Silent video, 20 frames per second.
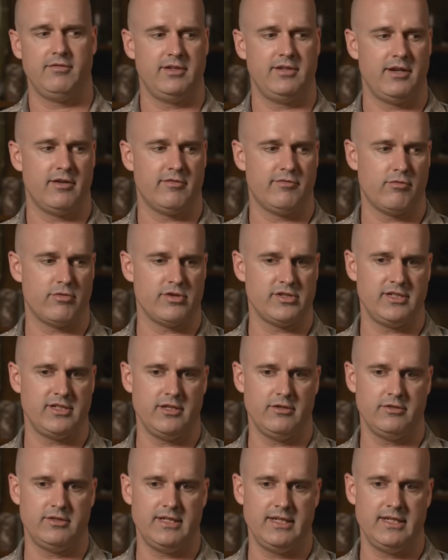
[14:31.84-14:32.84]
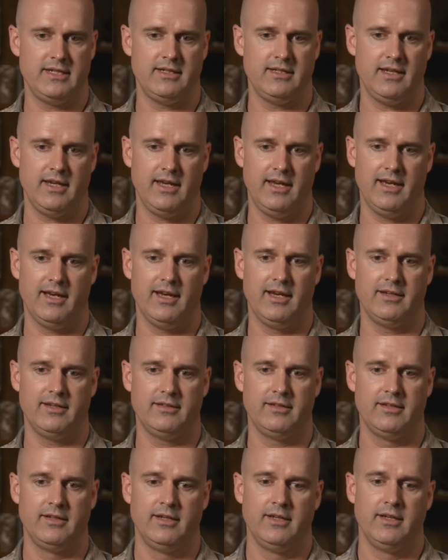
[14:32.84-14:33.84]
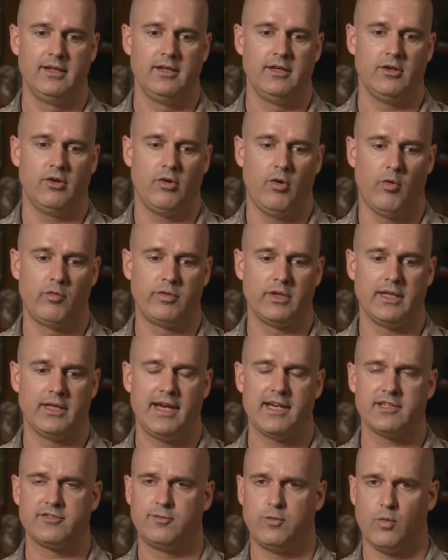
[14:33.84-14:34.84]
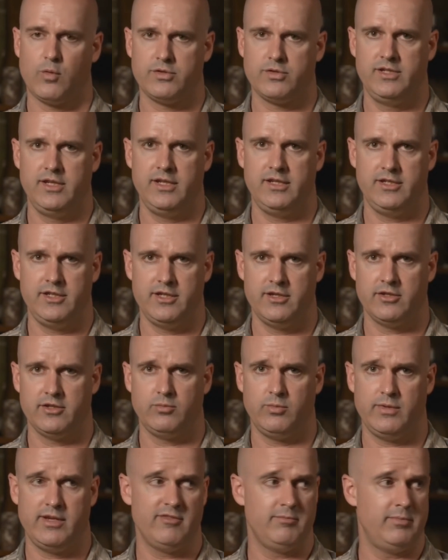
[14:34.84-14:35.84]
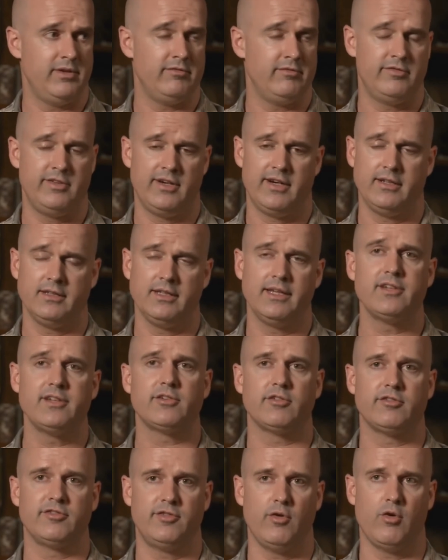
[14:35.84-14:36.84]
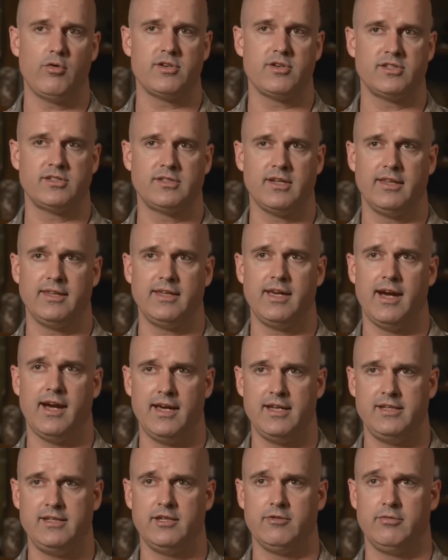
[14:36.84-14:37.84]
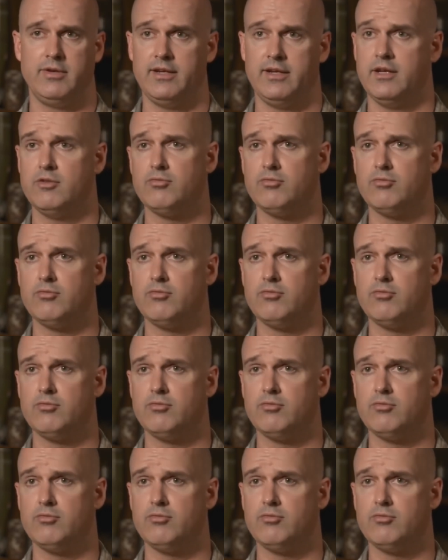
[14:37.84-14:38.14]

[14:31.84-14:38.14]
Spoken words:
in Air Force EOD, and over the last 14 years we have been very laser focused on the IED arena,